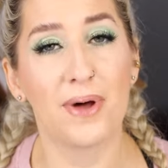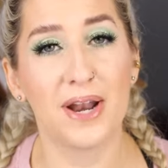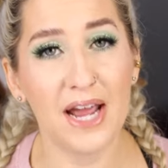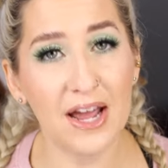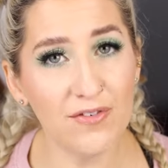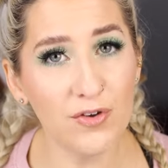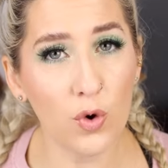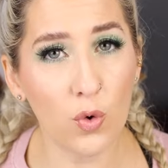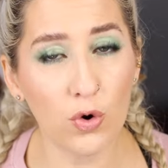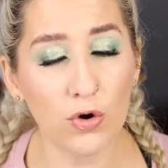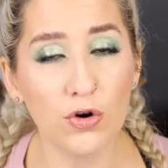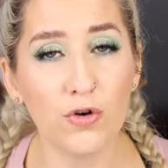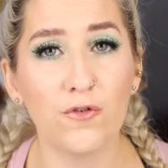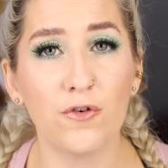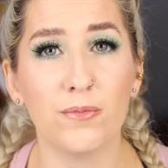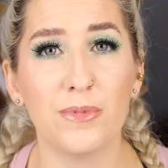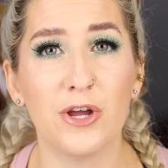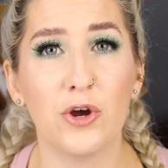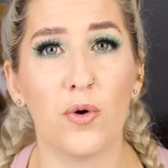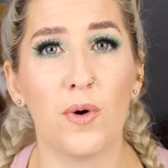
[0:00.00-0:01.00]
but I haven't ordered
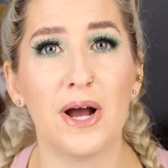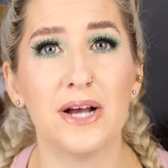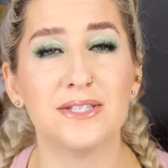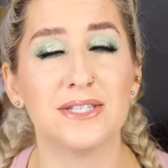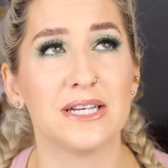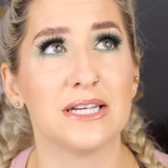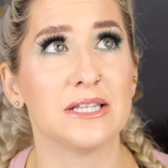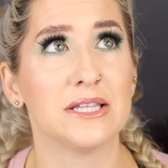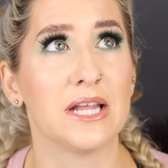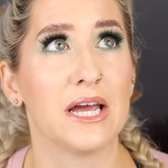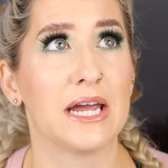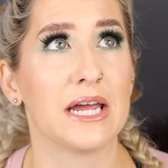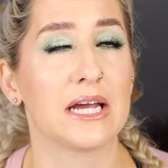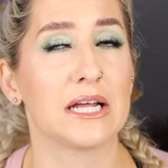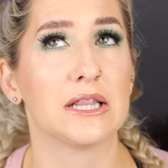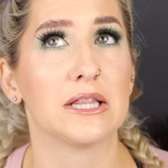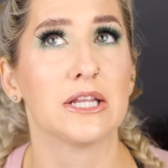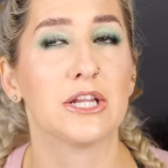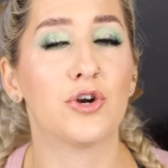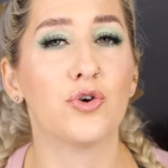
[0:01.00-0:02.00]
from EOS in like
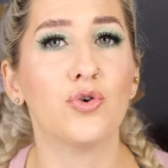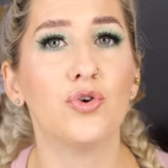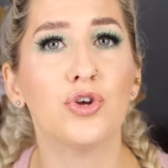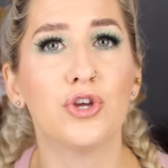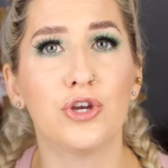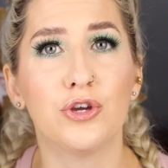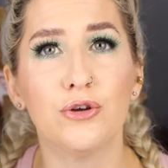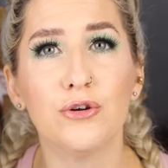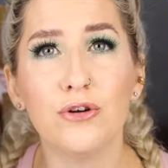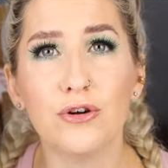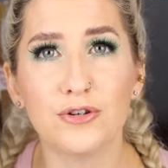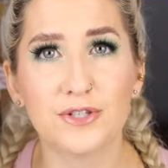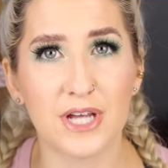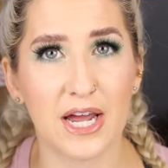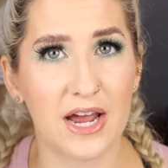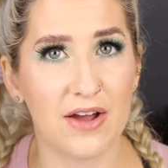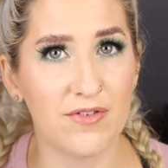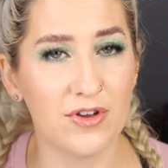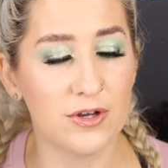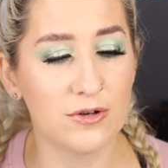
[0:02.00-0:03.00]
literal years. I
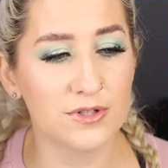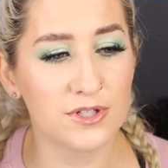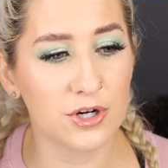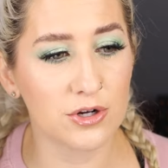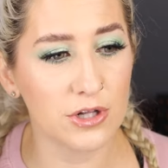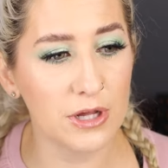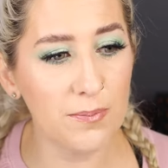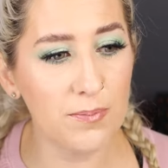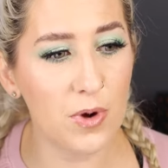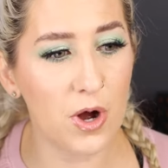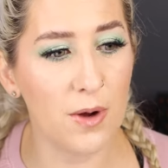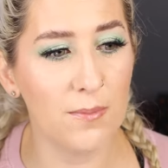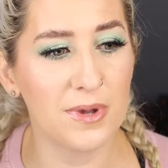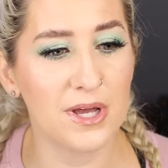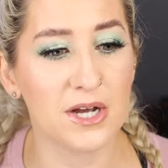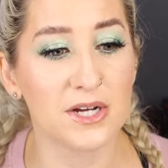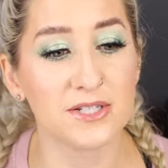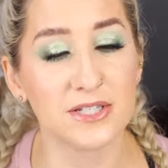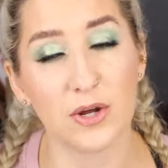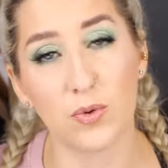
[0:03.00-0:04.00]
haven't used their lip balm
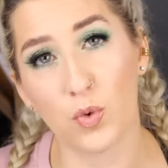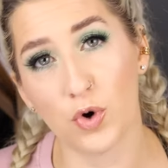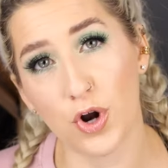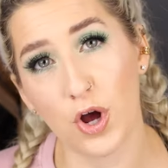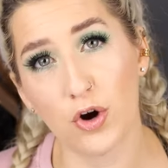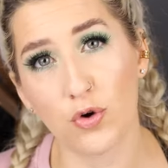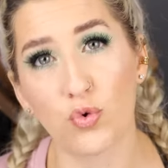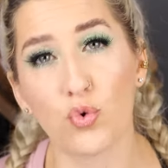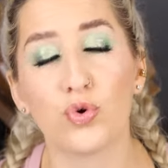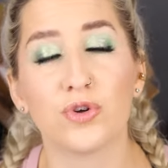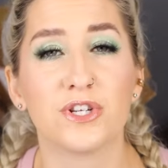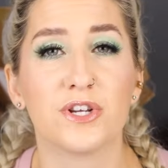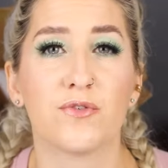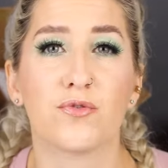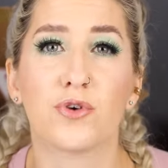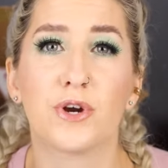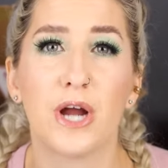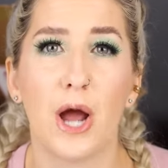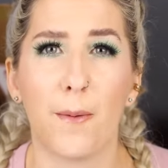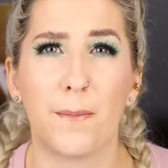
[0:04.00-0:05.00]
because they were not cruelty
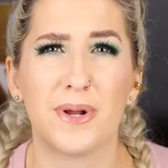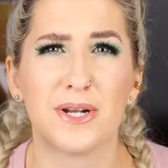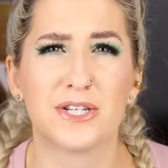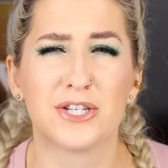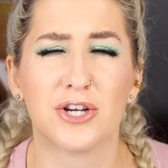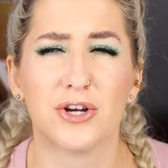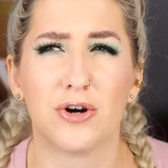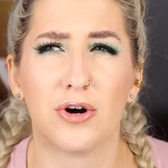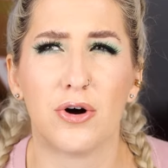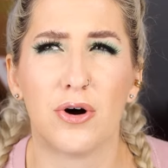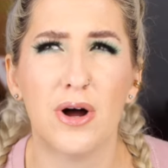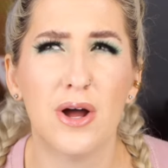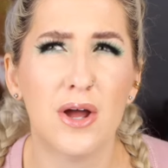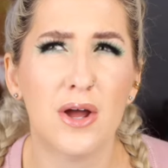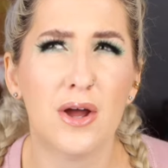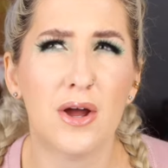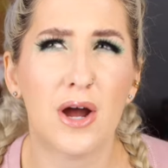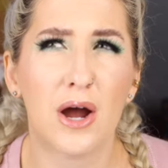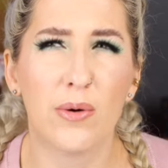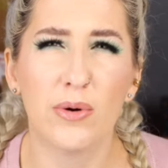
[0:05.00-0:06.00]
free up until,
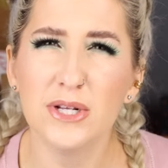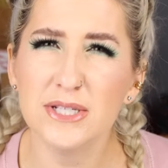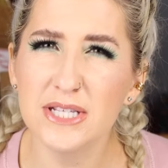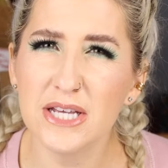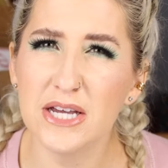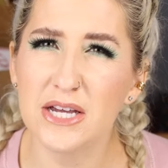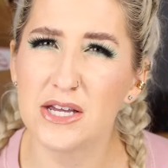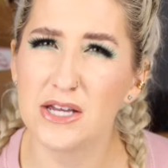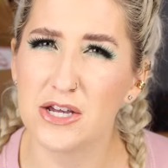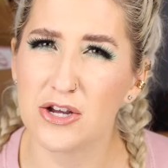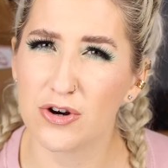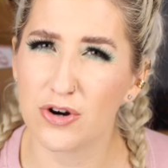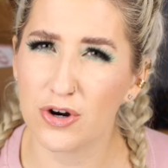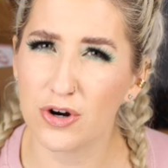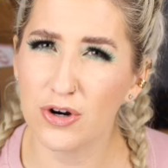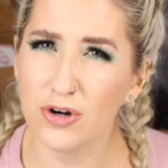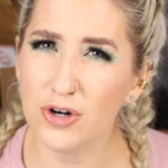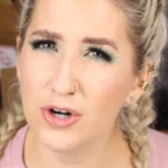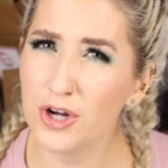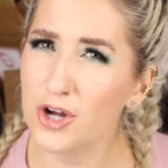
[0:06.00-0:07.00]
I want to say a
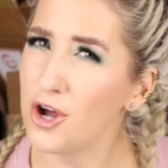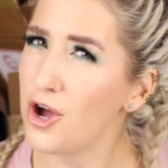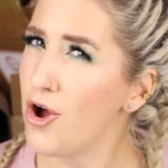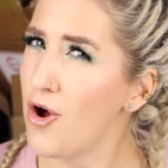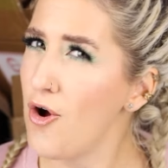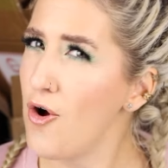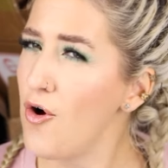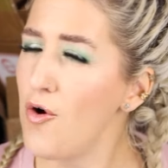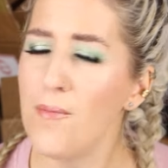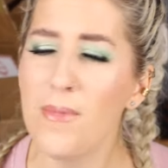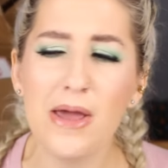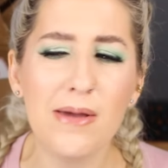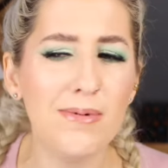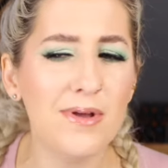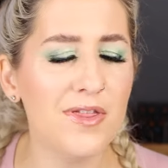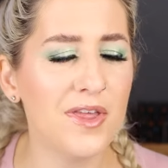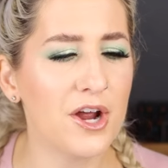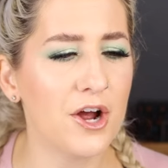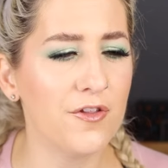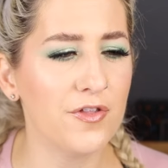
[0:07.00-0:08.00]
year ago,
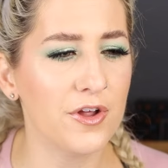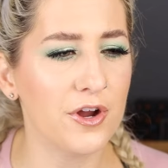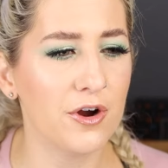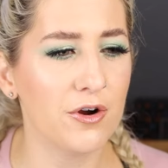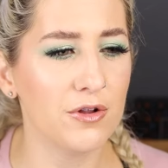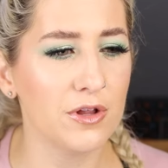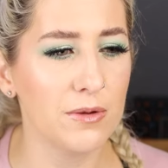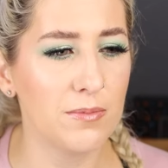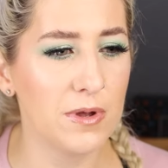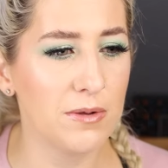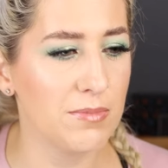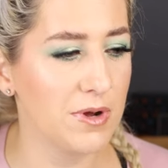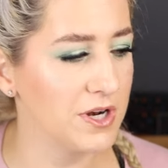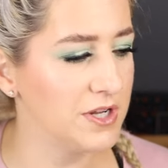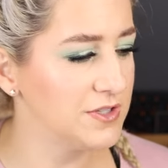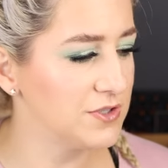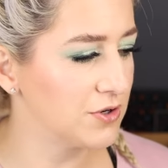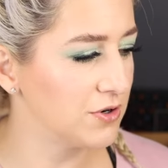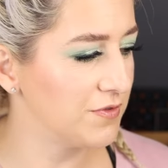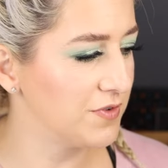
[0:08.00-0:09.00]
maybe. They got their Leaping
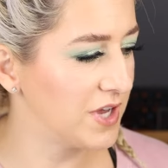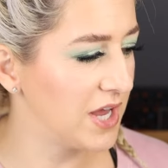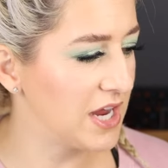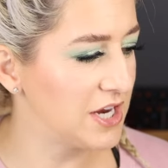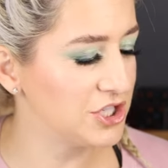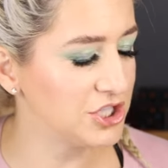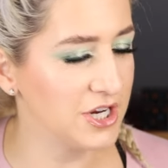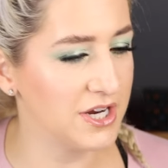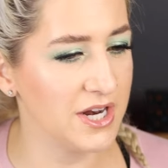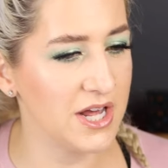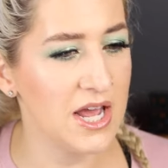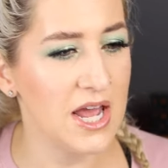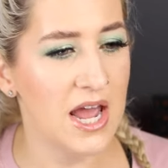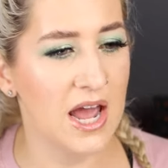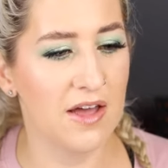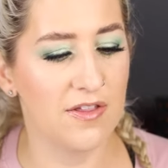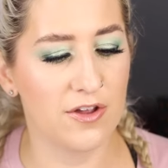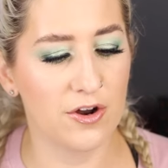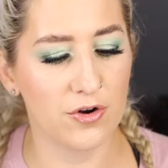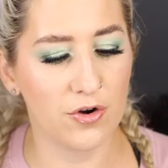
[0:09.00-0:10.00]
Bunny certification
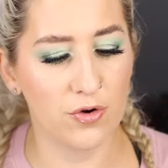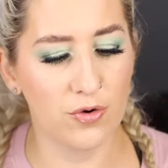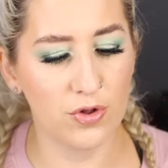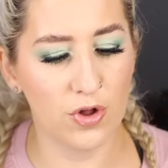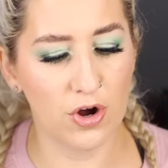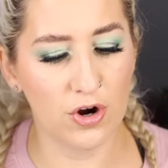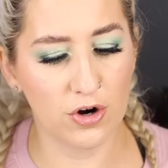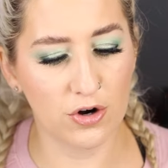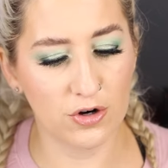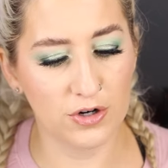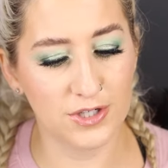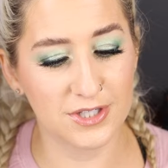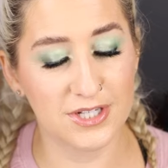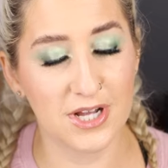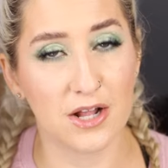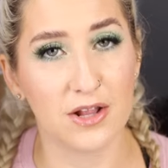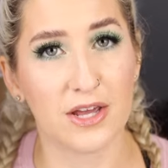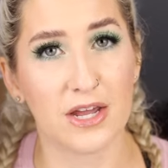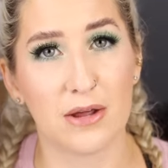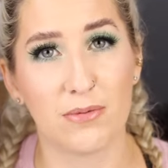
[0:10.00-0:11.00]
and they're no longer
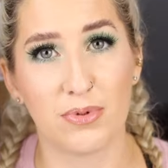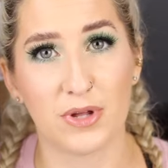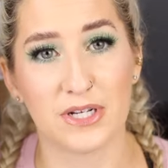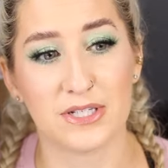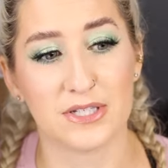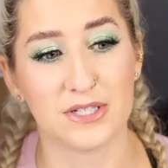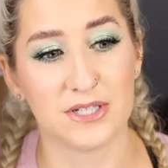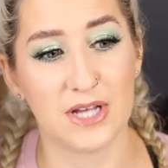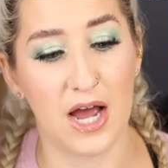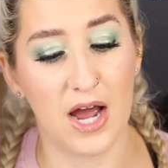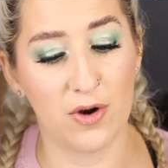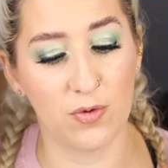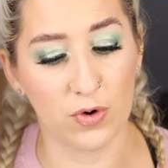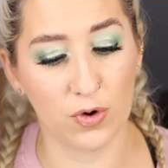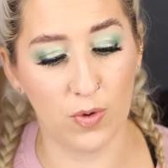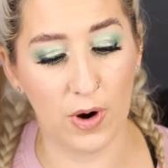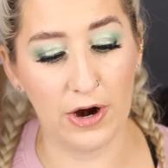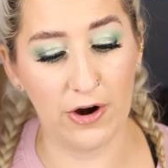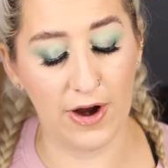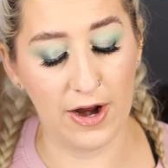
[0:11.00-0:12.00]
selling in places that
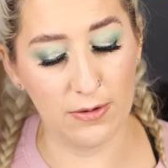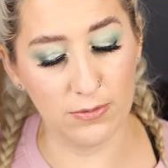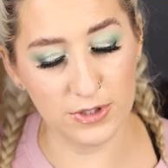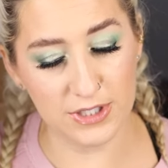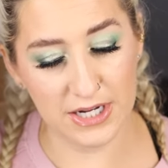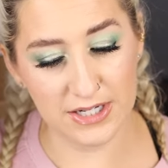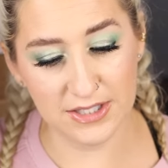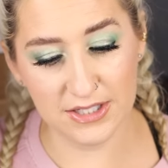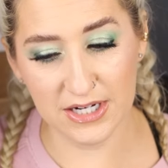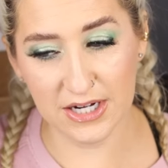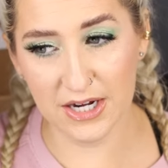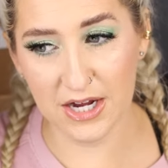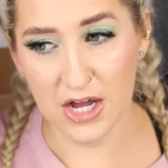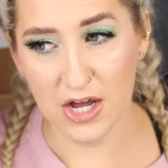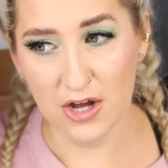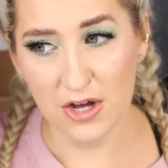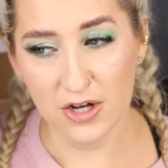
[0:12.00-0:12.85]
require animal testing.